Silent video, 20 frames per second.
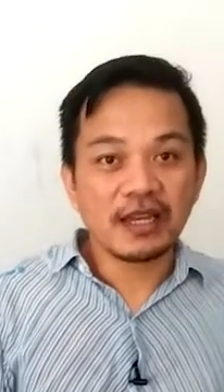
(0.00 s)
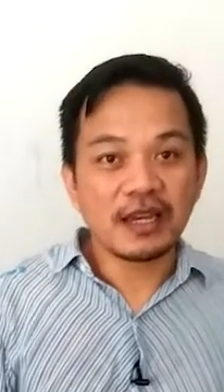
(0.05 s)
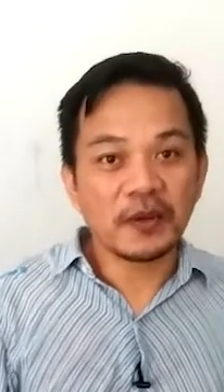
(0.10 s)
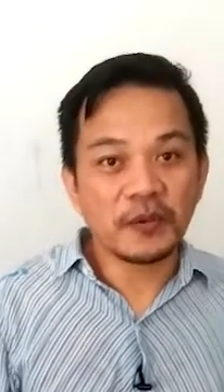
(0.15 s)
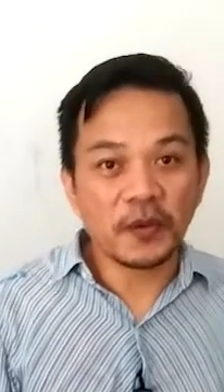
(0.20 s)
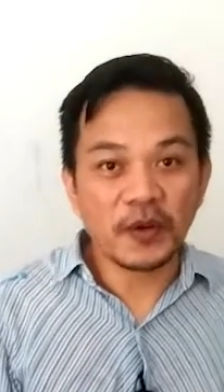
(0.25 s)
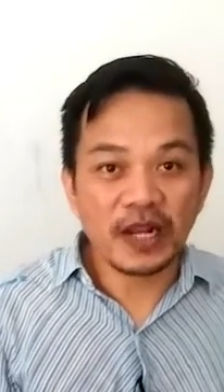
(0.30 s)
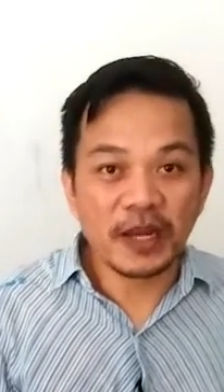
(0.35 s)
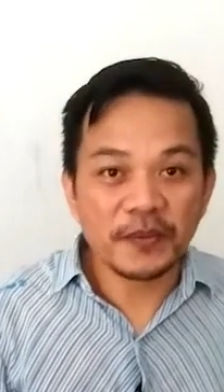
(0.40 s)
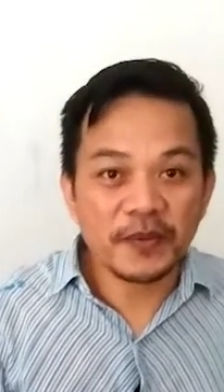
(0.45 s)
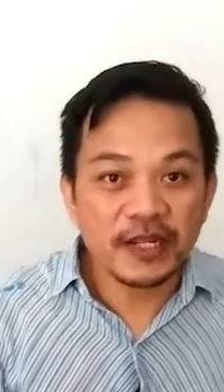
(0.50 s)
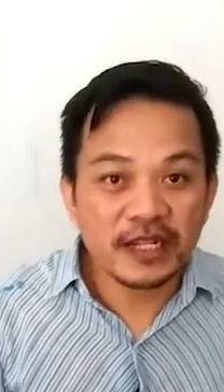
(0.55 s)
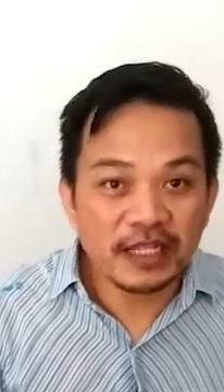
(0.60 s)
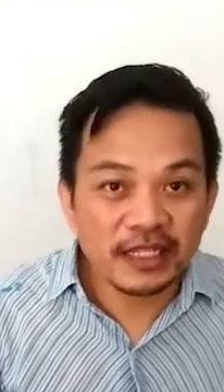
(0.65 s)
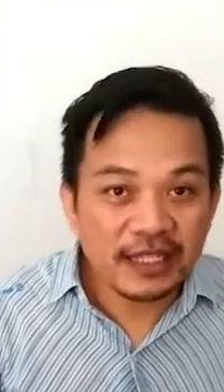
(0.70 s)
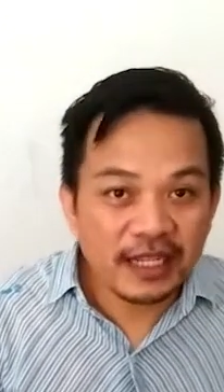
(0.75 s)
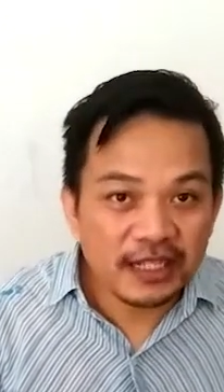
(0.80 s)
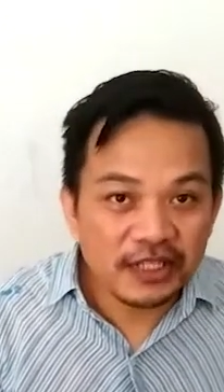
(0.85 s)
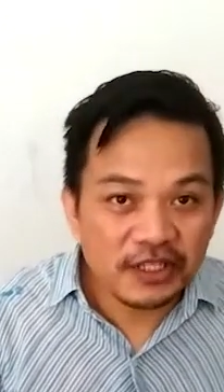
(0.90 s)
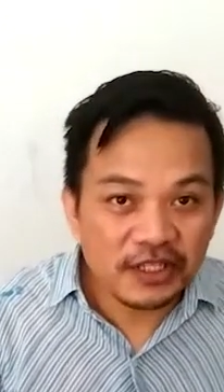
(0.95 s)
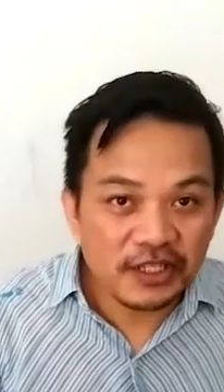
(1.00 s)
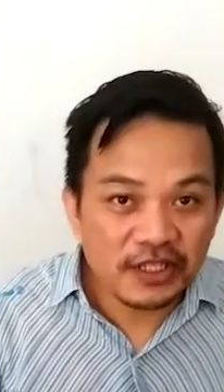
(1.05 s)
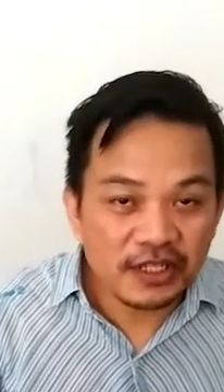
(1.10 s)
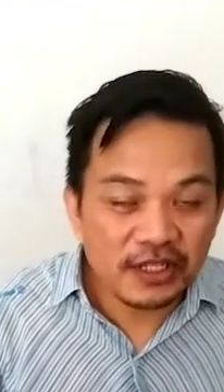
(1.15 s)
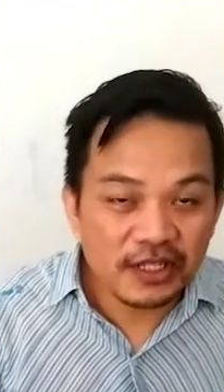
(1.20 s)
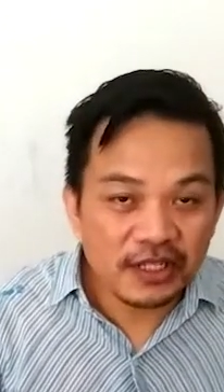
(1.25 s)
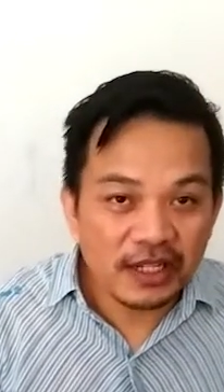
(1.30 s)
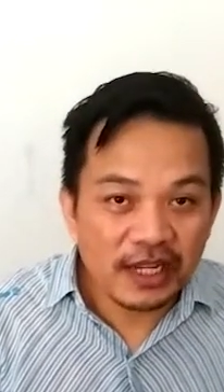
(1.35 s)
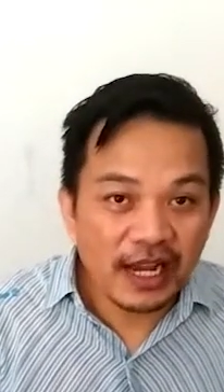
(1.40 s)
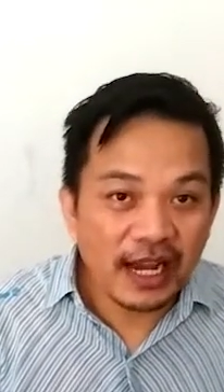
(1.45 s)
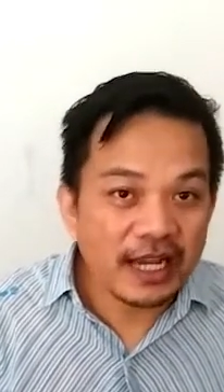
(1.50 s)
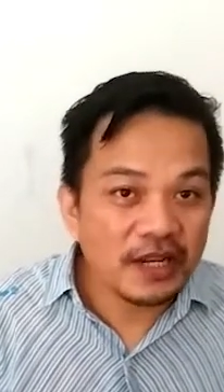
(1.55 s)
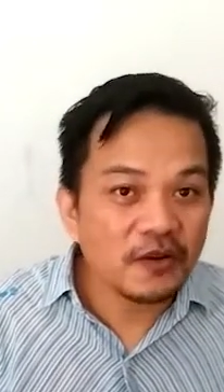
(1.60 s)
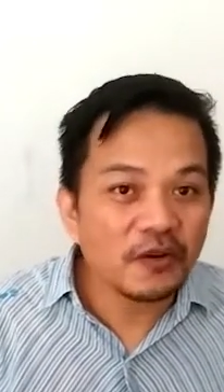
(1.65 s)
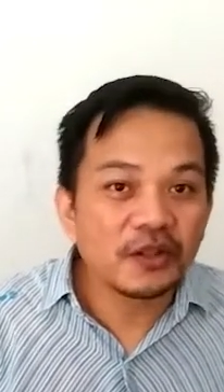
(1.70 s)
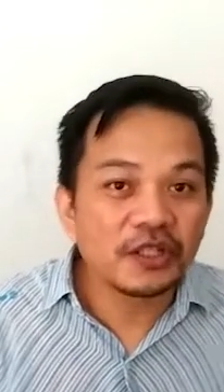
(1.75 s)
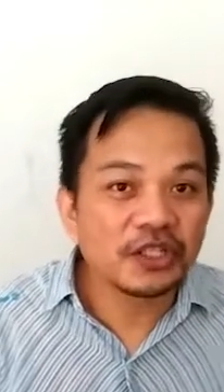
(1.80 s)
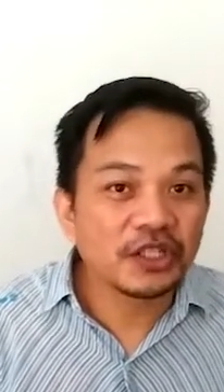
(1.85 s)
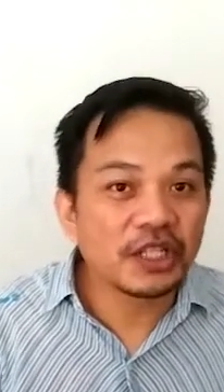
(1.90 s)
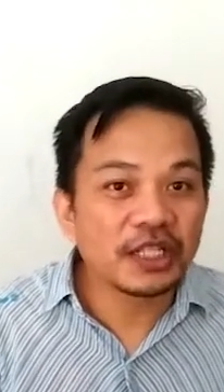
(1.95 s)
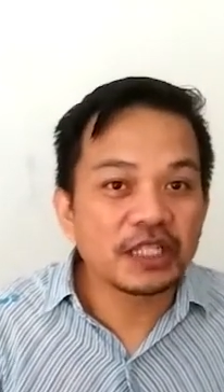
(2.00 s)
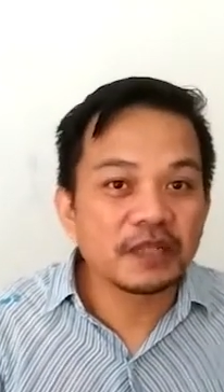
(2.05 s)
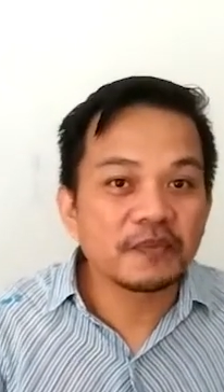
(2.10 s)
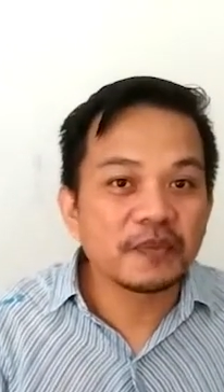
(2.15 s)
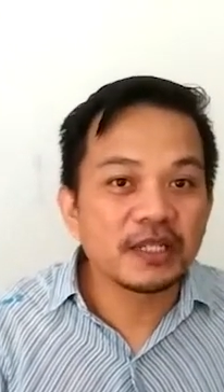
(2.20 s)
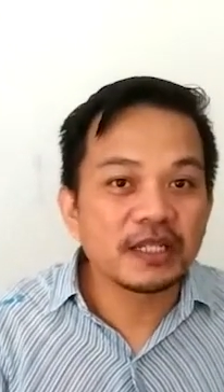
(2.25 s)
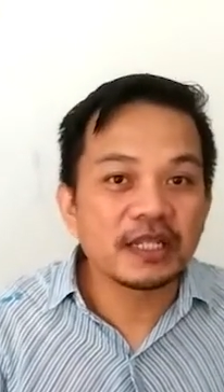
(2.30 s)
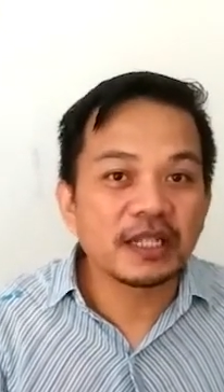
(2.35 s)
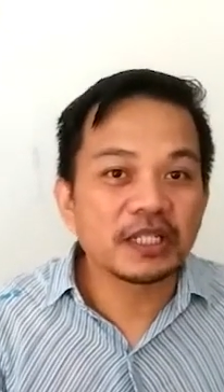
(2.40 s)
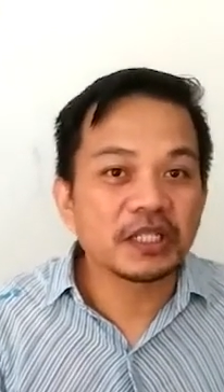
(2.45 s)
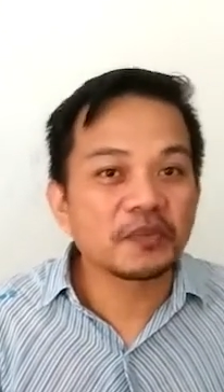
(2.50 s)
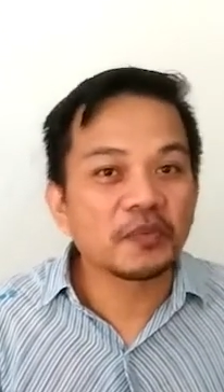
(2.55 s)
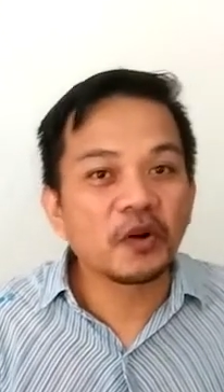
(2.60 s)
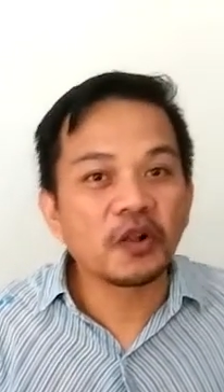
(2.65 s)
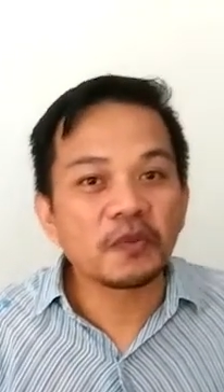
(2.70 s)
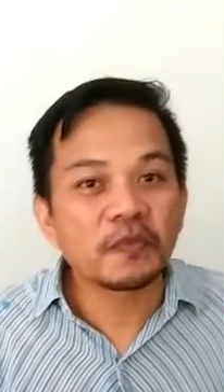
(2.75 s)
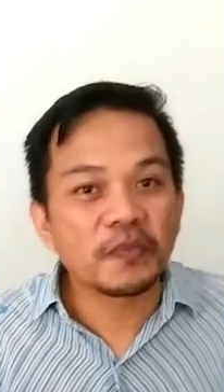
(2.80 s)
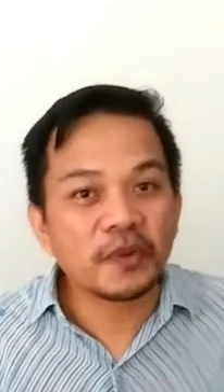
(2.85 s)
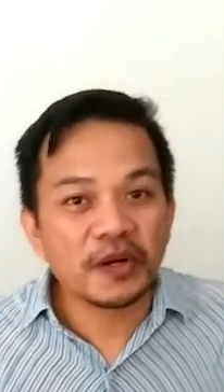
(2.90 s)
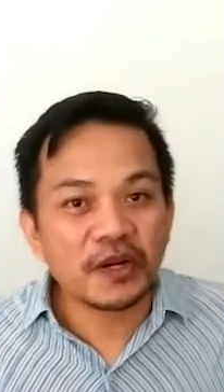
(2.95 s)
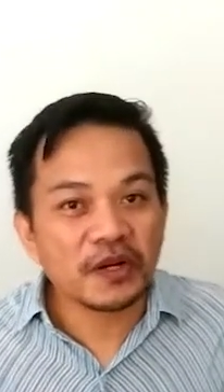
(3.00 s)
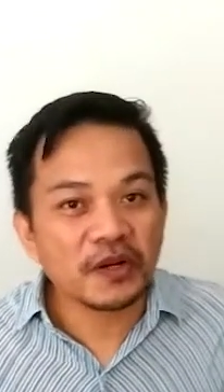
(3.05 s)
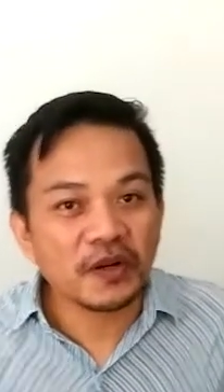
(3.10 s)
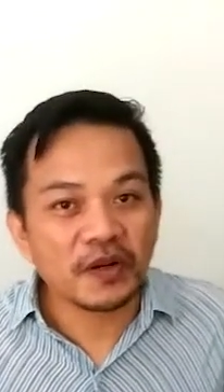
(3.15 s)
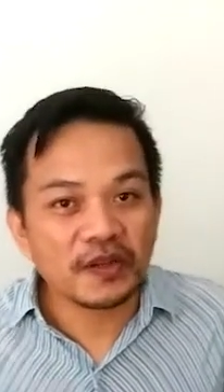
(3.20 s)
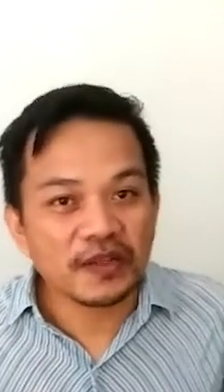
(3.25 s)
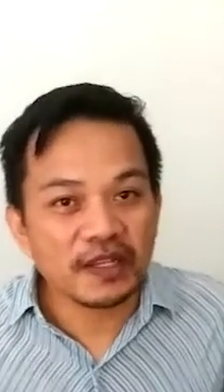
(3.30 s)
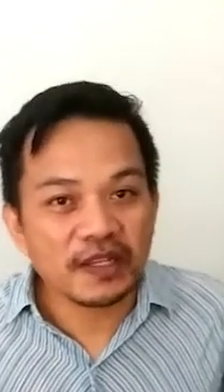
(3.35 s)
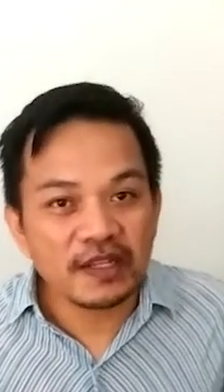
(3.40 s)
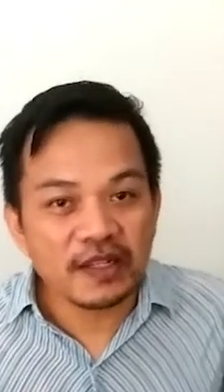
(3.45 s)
And when I mean attention, I don't just mean a small perk on the